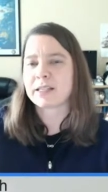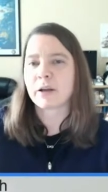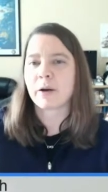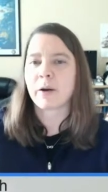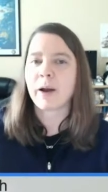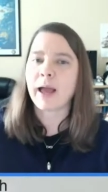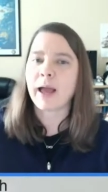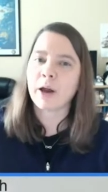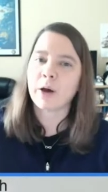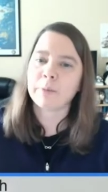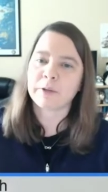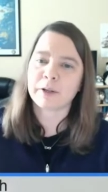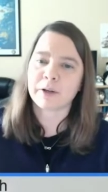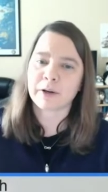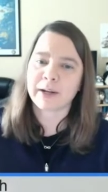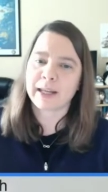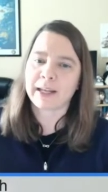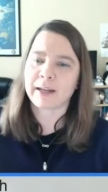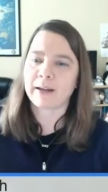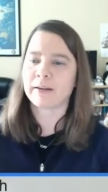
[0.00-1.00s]
so I helped her
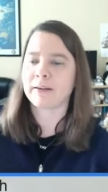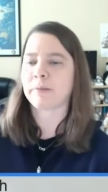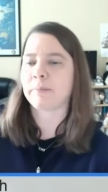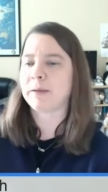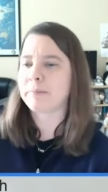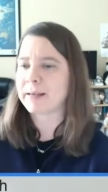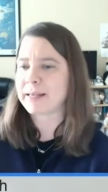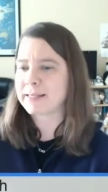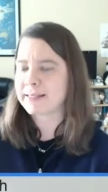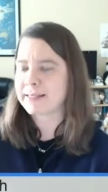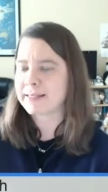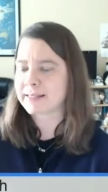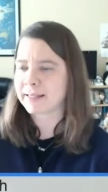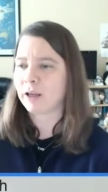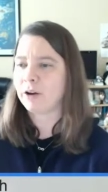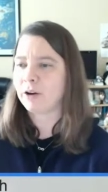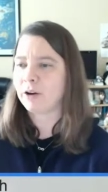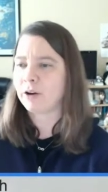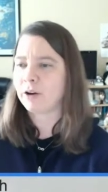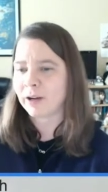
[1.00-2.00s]
get it to be
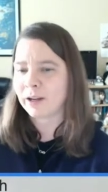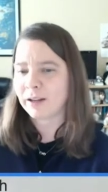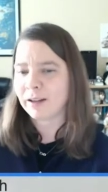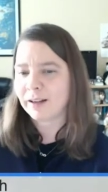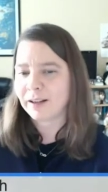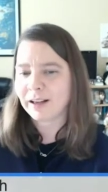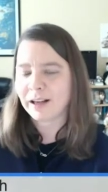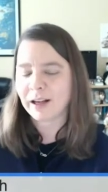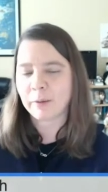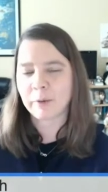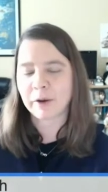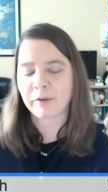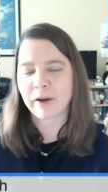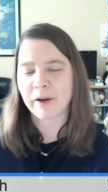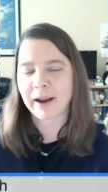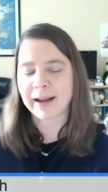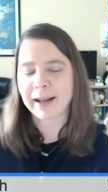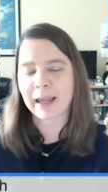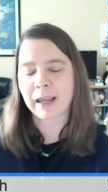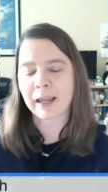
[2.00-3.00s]
bestseller. We
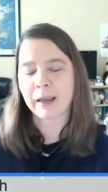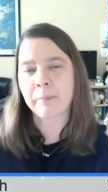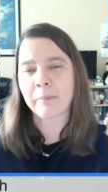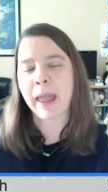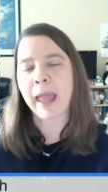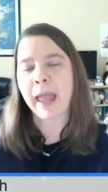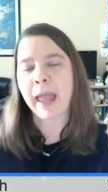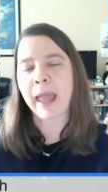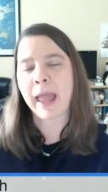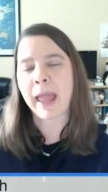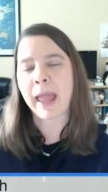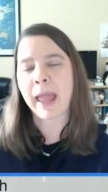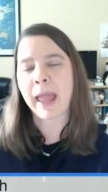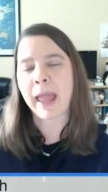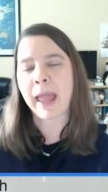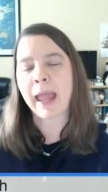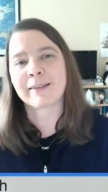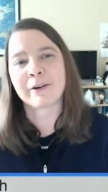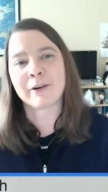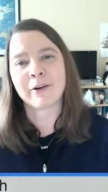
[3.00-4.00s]
ran a
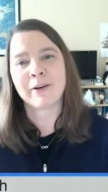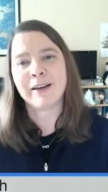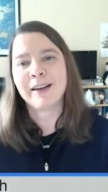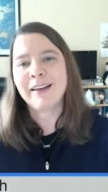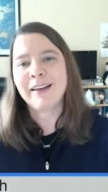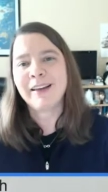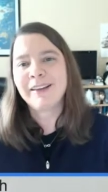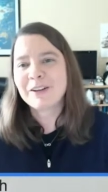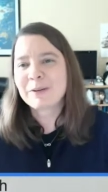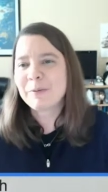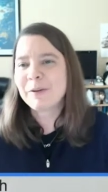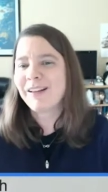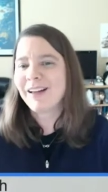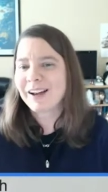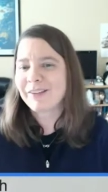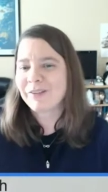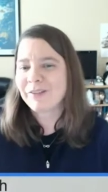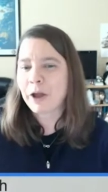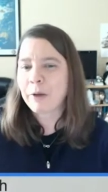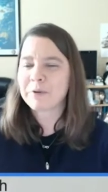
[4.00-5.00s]
campaign, so there's been
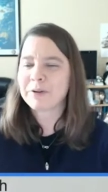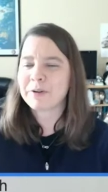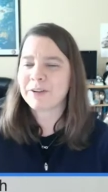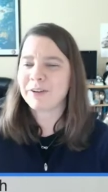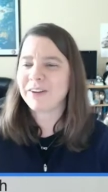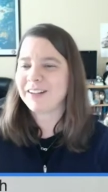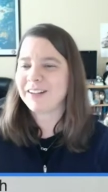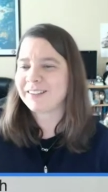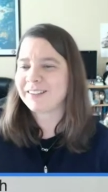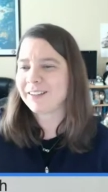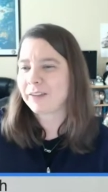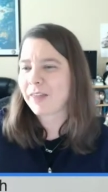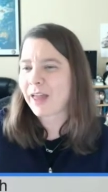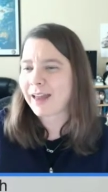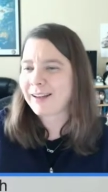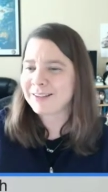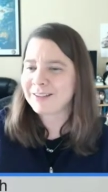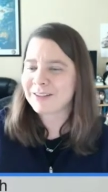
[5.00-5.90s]
a lot of opportunities like